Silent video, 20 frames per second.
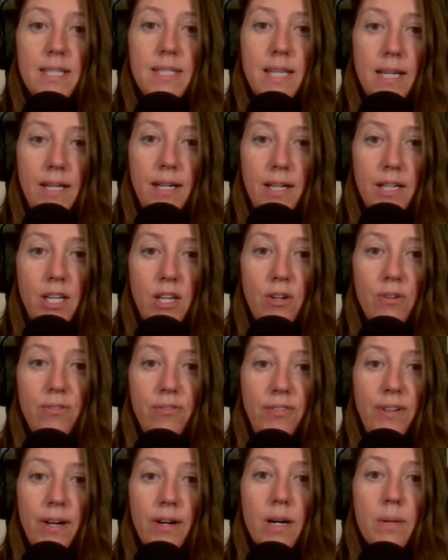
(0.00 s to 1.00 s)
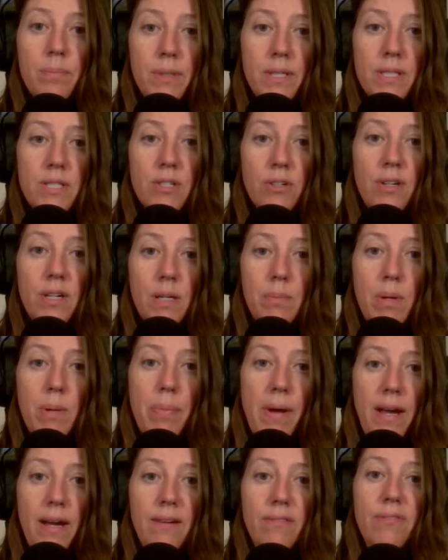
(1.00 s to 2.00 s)
in an acute flare-up because they're going to be
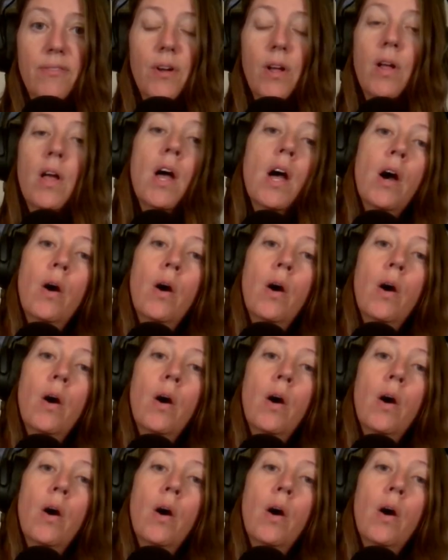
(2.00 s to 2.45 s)
painful.